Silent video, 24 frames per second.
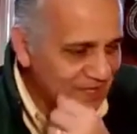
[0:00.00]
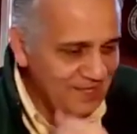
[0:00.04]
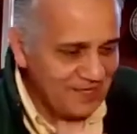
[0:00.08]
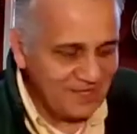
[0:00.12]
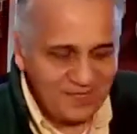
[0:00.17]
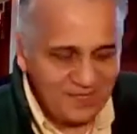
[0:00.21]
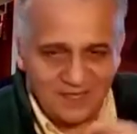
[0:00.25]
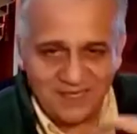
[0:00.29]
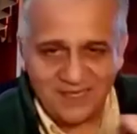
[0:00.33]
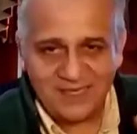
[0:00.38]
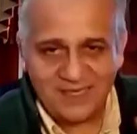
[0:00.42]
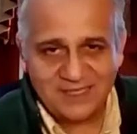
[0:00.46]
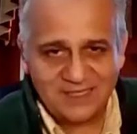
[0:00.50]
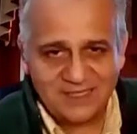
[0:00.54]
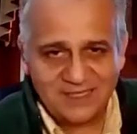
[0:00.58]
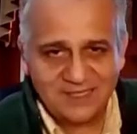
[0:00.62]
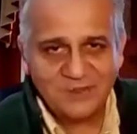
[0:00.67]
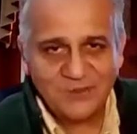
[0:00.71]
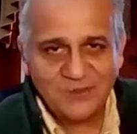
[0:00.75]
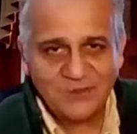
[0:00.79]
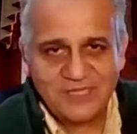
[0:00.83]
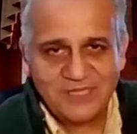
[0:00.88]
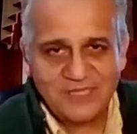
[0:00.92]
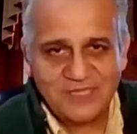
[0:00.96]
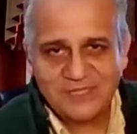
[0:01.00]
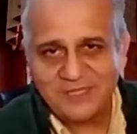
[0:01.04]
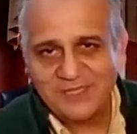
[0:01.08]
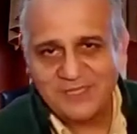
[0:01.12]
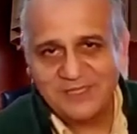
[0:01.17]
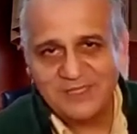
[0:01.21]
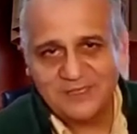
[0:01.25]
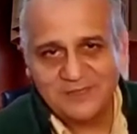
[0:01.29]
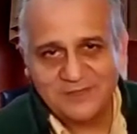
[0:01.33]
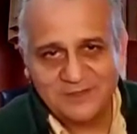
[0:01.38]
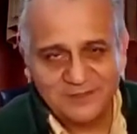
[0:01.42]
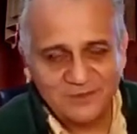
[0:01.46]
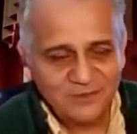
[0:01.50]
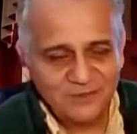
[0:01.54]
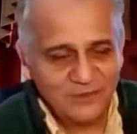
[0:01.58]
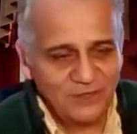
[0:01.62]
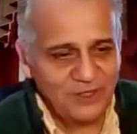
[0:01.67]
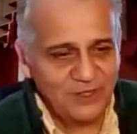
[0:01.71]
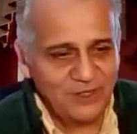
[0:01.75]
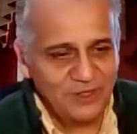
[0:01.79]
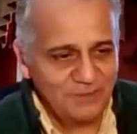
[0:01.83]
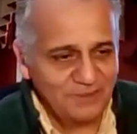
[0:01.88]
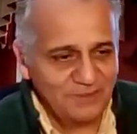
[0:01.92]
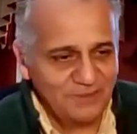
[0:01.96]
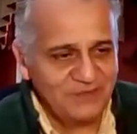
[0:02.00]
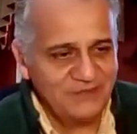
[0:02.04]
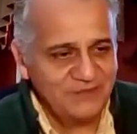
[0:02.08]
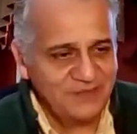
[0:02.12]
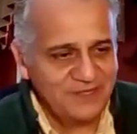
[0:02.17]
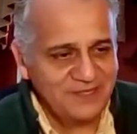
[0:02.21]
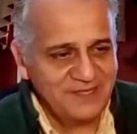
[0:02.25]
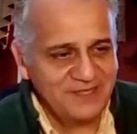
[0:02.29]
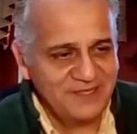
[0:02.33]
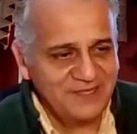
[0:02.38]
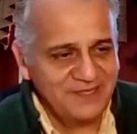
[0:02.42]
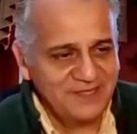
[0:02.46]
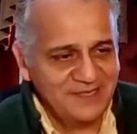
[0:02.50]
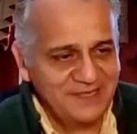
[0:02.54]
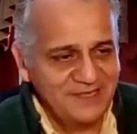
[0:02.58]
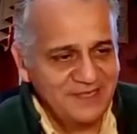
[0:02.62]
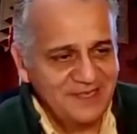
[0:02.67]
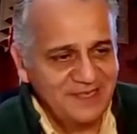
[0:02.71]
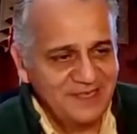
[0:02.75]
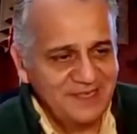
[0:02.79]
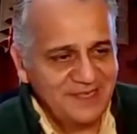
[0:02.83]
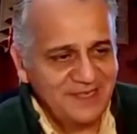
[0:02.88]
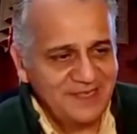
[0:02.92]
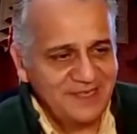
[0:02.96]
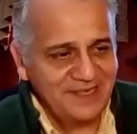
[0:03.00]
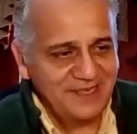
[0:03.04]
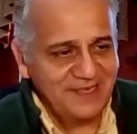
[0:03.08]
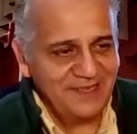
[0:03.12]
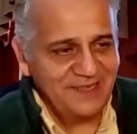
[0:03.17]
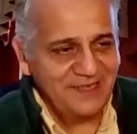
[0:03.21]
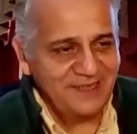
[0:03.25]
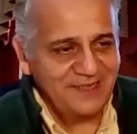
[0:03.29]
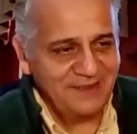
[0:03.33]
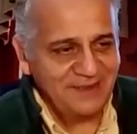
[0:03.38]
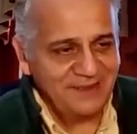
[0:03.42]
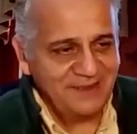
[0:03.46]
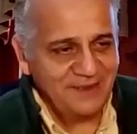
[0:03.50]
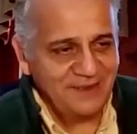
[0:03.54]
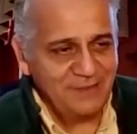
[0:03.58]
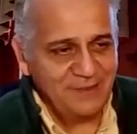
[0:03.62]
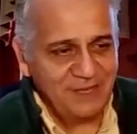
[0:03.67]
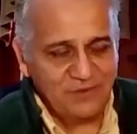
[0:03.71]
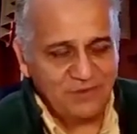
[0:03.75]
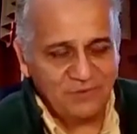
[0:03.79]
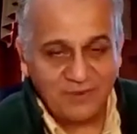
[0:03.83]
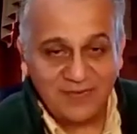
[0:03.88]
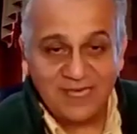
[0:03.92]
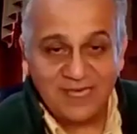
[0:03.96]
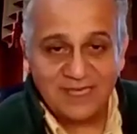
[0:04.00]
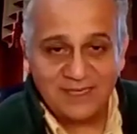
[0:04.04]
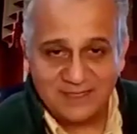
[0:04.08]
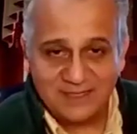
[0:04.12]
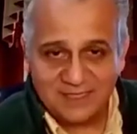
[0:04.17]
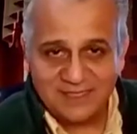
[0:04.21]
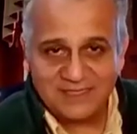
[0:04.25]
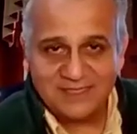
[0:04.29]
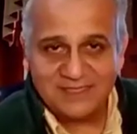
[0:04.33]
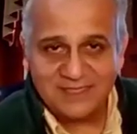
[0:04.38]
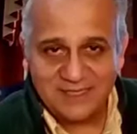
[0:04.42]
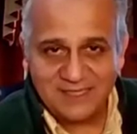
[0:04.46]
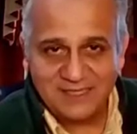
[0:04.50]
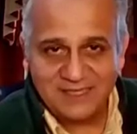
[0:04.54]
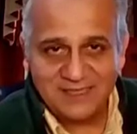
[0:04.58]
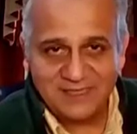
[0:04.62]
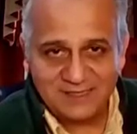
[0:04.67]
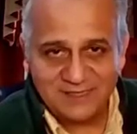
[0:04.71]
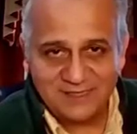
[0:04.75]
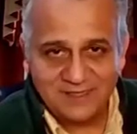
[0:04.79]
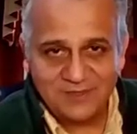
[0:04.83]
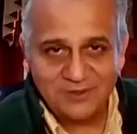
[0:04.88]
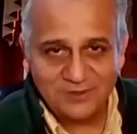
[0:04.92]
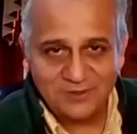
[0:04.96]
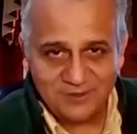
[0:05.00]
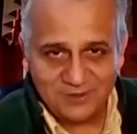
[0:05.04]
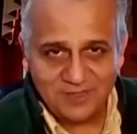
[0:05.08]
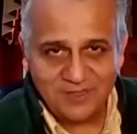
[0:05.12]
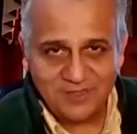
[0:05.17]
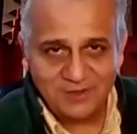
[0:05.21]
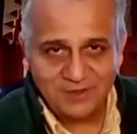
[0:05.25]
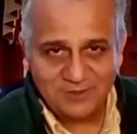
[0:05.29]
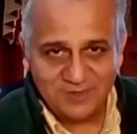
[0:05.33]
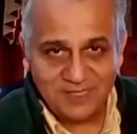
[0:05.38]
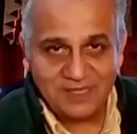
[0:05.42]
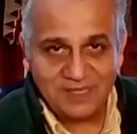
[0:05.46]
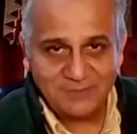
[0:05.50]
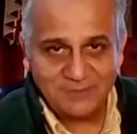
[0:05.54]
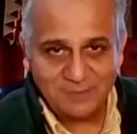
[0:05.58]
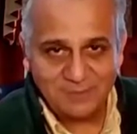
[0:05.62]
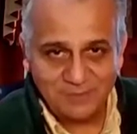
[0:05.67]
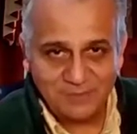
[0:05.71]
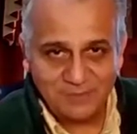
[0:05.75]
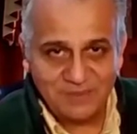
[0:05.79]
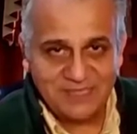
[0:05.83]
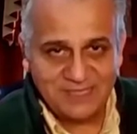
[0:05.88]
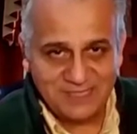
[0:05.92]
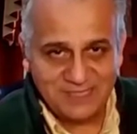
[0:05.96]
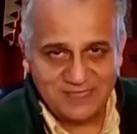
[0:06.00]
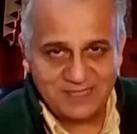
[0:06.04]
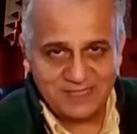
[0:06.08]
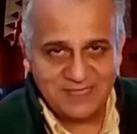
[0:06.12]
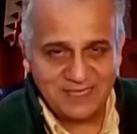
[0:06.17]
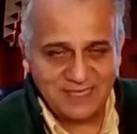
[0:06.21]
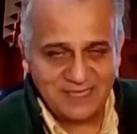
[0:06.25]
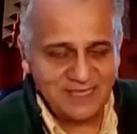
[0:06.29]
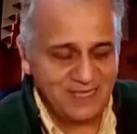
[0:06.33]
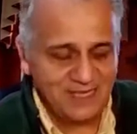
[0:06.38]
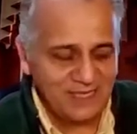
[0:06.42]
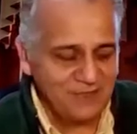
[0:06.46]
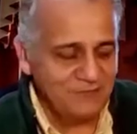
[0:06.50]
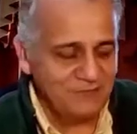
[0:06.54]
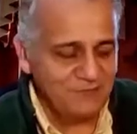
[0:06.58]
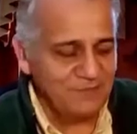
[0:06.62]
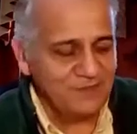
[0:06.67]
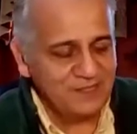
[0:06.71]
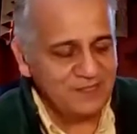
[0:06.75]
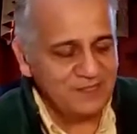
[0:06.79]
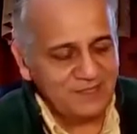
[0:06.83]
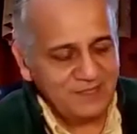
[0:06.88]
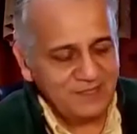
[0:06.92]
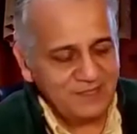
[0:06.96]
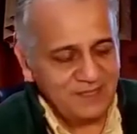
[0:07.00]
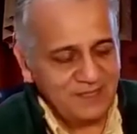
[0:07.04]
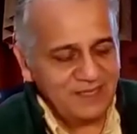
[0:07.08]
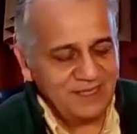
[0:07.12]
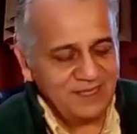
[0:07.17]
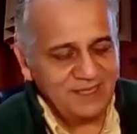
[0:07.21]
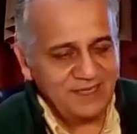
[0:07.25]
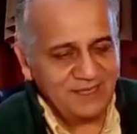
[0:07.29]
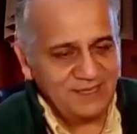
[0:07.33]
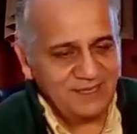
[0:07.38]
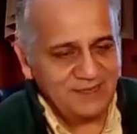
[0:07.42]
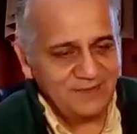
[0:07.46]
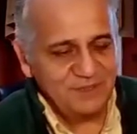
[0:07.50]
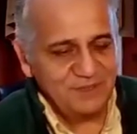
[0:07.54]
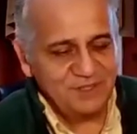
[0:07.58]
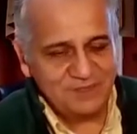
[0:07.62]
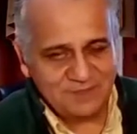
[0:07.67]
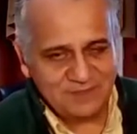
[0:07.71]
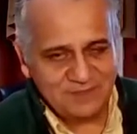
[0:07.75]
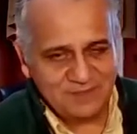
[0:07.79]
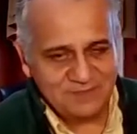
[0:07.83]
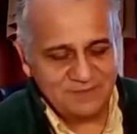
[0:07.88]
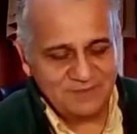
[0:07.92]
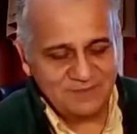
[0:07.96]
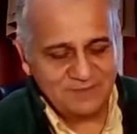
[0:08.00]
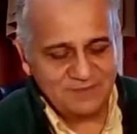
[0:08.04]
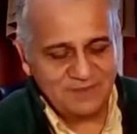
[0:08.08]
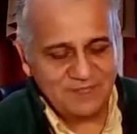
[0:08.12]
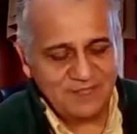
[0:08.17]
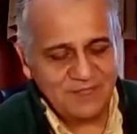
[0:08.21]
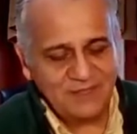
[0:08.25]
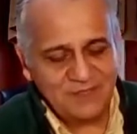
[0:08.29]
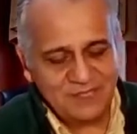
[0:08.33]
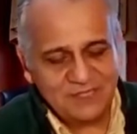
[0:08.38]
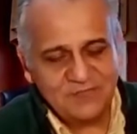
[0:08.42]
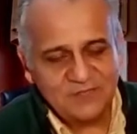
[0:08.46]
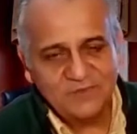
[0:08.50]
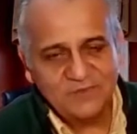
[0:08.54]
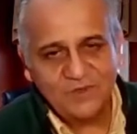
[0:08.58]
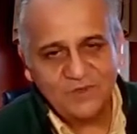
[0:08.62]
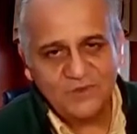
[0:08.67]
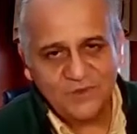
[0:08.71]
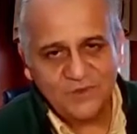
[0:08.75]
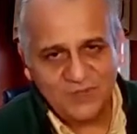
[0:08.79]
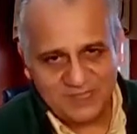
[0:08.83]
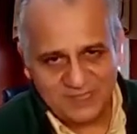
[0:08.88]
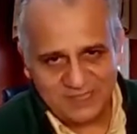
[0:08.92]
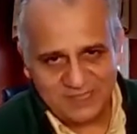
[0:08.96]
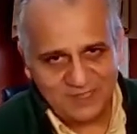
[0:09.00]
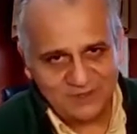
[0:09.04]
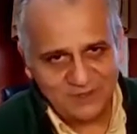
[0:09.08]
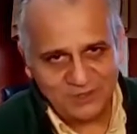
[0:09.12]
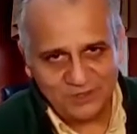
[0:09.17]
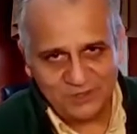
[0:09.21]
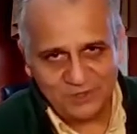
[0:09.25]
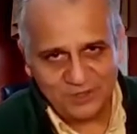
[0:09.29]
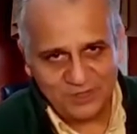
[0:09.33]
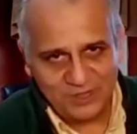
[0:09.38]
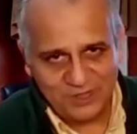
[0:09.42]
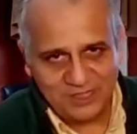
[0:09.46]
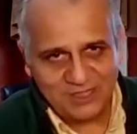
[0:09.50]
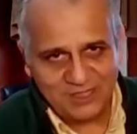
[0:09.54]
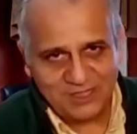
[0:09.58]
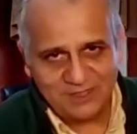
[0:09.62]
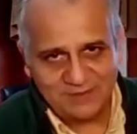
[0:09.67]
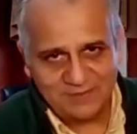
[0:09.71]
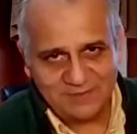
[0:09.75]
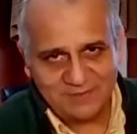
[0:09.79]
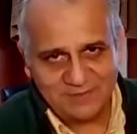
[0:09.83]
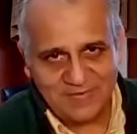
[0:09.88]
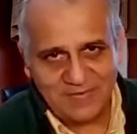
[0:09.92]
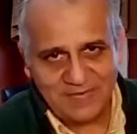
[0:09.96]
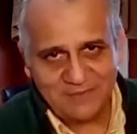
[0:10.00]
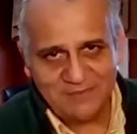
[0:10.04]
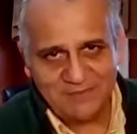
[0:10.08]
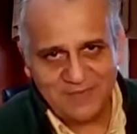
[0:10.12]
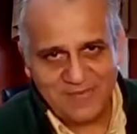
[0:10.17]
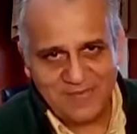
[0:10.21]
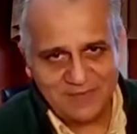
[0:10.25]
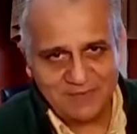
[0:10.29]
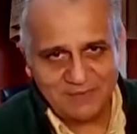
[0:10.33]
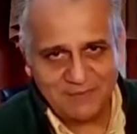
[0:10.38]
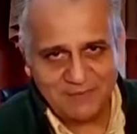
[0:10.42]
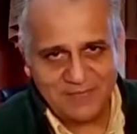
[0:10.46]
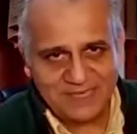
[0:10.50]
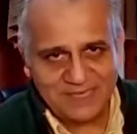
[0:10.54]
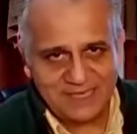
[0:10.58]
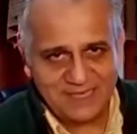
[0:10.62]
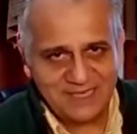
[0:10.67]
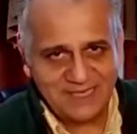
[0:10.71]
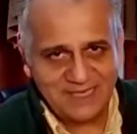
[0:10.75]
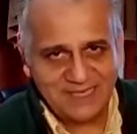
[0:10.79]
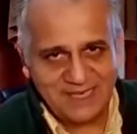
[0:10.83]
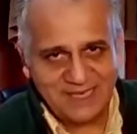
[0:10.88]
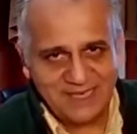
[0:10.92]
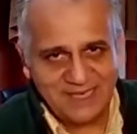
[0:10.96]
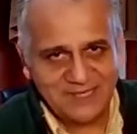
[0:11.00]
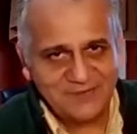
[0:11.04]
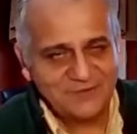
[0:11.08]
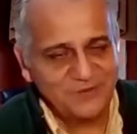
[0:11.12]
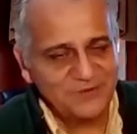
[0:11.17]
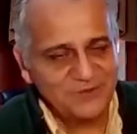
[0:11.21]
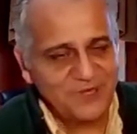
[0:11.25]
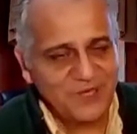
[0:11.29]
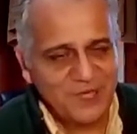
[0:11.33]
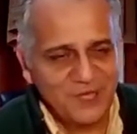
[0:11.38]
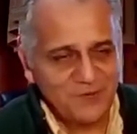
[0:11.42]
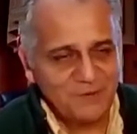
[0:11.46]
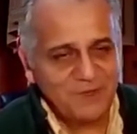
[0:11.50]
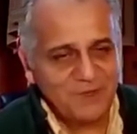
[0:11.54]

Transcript: I had asked a question to Warren Buffett about why doesn't he think business can help, because his view was that you should just, I make money and I'll give.